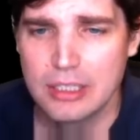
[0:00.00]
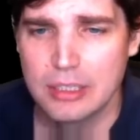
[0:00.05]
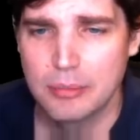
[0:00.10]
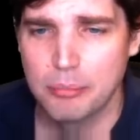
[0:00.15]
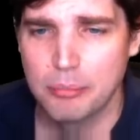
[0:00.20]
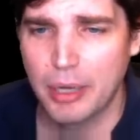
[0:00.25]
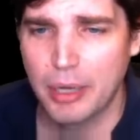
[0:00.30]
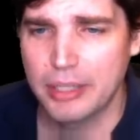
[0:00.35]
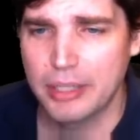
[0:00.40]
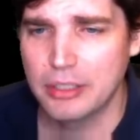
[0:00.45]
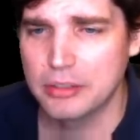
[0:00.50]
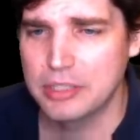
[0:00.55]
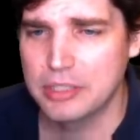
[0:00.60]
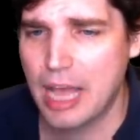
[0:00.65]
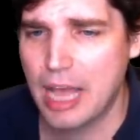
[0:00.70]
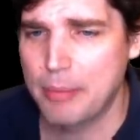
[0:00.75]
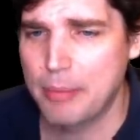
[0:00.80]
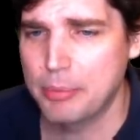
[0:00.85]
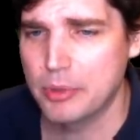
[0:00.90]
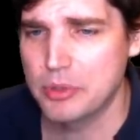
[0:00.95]
bundle
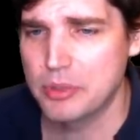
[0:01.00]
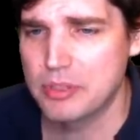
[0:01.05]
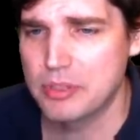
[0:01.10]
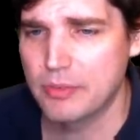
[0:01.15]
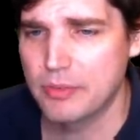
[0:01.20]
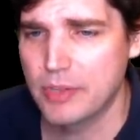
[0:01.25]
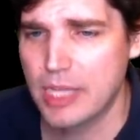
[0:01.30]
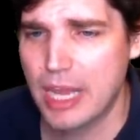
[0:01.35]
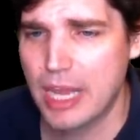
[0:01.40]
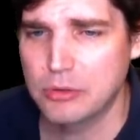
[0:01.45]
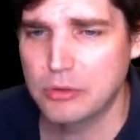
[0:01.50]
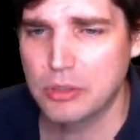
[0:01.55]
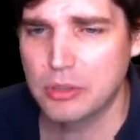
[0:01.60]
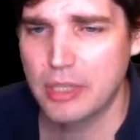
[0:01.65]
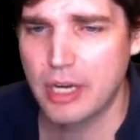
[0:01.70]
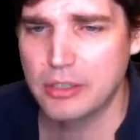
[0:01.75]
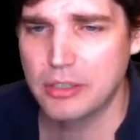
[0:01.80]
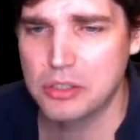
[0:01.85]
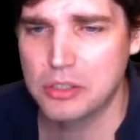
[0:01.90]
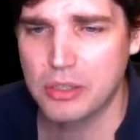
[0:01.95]
toppers to the extra
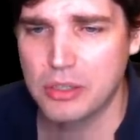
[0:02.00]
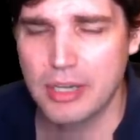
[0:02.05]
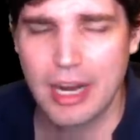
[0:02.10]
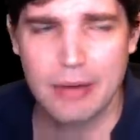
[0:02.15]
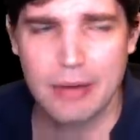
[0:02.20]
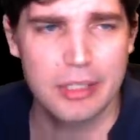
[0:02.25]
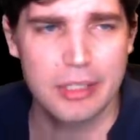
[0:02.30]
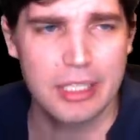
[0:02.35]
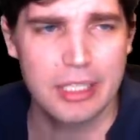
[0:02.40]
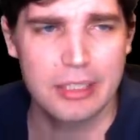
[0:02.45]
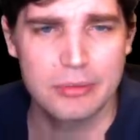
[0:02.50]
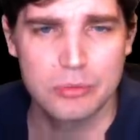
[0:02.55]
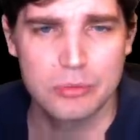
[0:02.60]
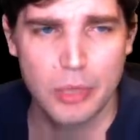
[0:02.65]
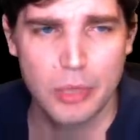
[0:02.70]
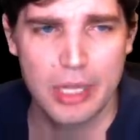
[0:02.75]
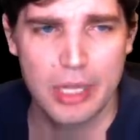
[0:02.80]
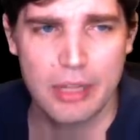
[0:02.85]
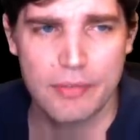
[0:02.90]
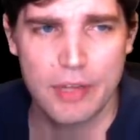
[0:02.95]
larges, so they're not really
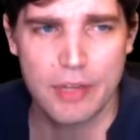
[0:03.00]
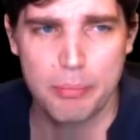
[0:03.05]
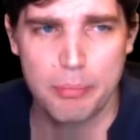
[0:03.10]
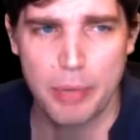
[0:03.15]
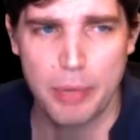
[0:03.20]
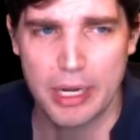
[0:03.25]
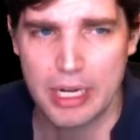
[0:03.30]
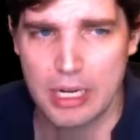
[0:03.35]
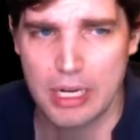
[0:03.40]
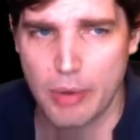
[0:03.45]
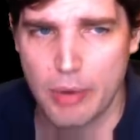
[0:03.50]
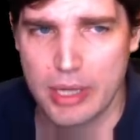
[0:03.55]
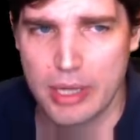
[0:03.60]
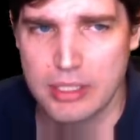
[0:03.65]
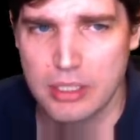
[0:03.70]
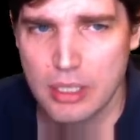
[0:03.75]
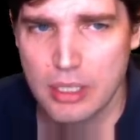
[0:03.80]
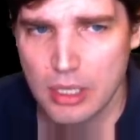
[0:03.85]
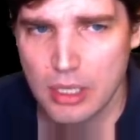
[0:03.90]
relevant. But anyways,